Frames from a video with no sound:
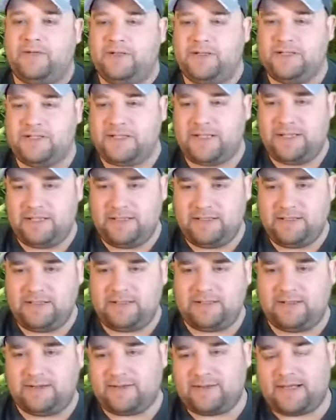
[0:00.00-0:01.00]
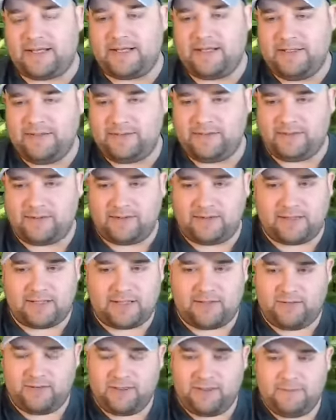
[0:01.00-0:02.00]
is shaking and its eyes are
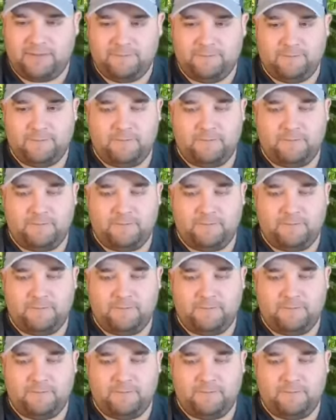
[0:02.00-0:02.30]
cloudy.